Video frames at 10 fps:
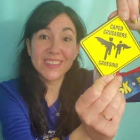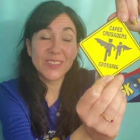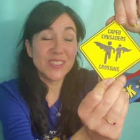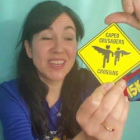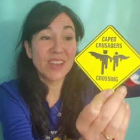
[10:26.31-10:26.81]
So
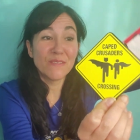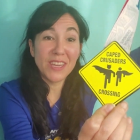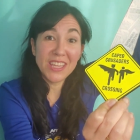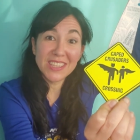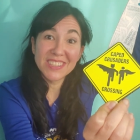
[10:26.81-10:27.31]
it's kind of
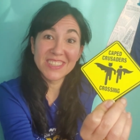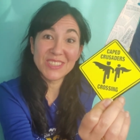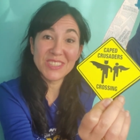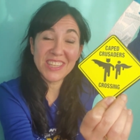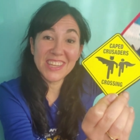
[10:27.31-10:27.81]
neat
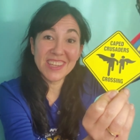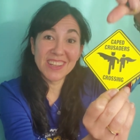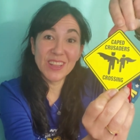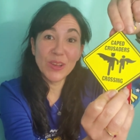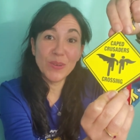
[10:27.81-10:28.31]
to see
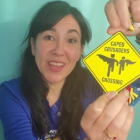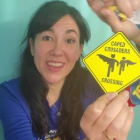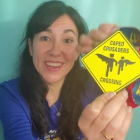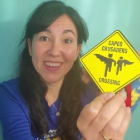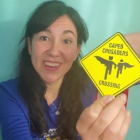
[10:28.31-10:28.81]
it
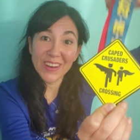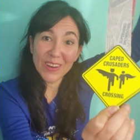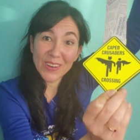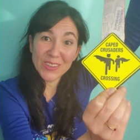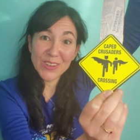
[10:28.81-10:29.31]
glowing
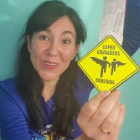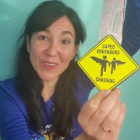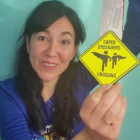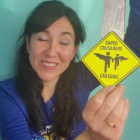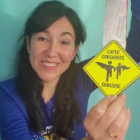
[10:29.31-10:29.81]
on
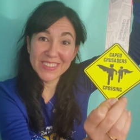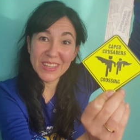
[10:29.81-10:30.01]
your